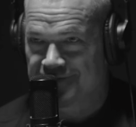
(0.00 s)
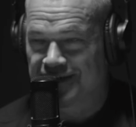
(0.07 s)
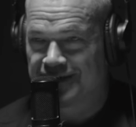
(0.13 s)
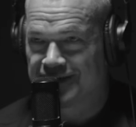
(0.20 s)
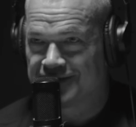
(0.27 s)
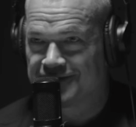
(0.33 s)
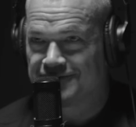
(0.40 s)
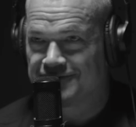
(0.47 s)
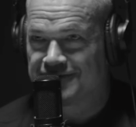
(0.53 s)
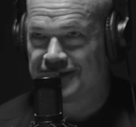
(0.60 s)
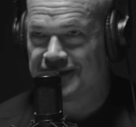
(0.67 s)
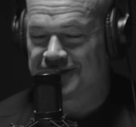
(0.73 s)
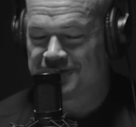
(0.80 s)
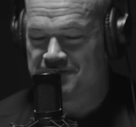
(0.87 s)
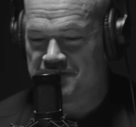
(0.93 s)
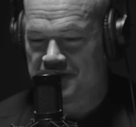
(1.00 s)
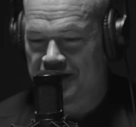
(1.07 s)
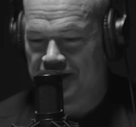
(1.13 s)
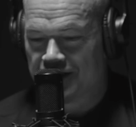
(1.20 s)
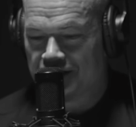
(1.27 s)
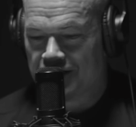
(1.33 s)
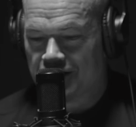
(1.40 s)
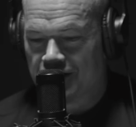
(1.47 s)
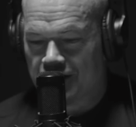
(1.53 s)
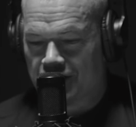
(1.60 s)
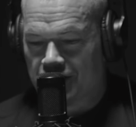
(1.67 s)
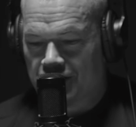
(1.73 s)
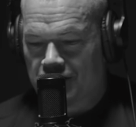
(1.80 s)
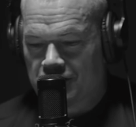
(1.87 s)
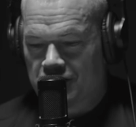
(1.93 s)
Yeah, yep.
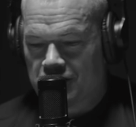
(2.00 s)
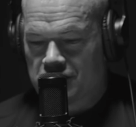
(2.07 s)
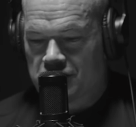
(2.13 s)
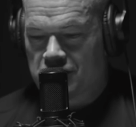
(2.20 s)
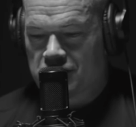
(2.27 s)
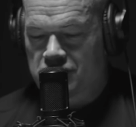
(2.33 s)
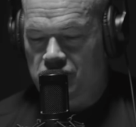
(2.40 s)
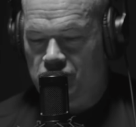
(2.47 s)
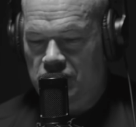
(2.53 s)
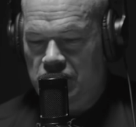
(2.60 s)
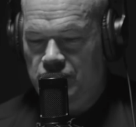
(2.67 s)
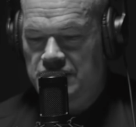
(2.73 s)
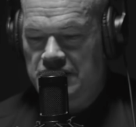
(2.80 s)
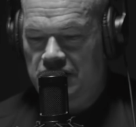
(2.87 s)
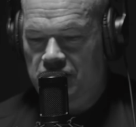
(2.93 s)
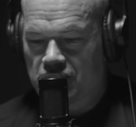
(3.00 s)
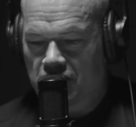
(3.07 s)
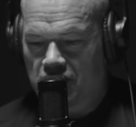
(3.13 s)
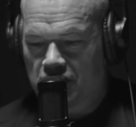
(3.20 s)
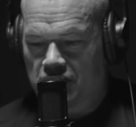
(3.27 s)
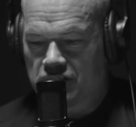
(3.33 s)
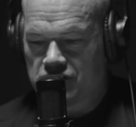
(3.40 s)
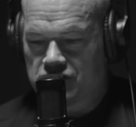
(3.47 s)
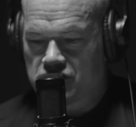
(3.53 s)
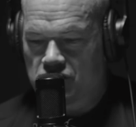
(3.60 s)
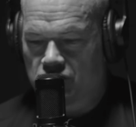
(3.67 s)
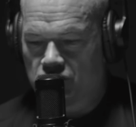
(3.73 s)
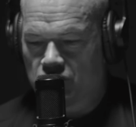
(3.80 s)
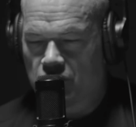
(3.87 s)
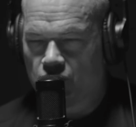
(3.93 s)
So when you did,
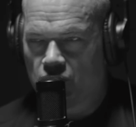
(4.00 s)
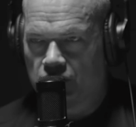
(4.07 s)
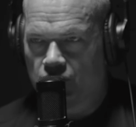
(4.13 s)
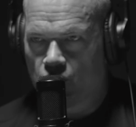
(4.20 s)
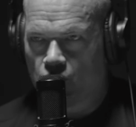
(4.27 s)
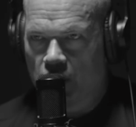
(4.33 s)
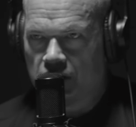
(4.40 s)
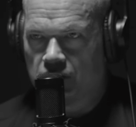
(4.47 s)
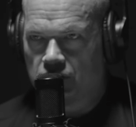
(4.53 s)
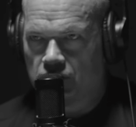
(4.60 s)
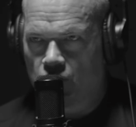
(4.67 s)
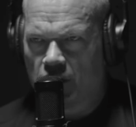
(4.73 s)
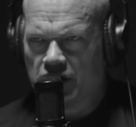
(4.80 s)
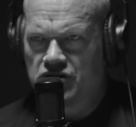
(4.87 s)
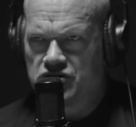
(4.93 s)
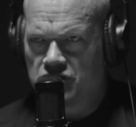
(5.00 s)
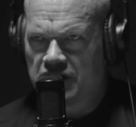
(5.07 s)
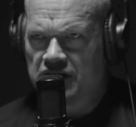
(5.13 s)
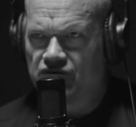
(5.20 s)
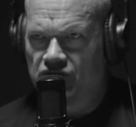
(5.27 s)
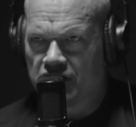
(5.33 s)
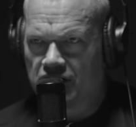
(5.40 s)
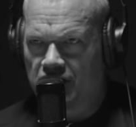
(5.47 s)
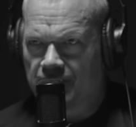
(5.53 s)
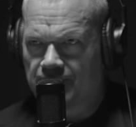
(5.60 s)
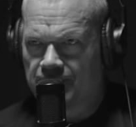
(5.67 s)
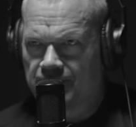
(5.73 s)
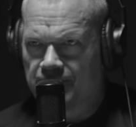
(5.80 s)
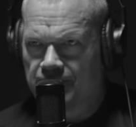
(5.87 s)
so when did you leave Vietnam?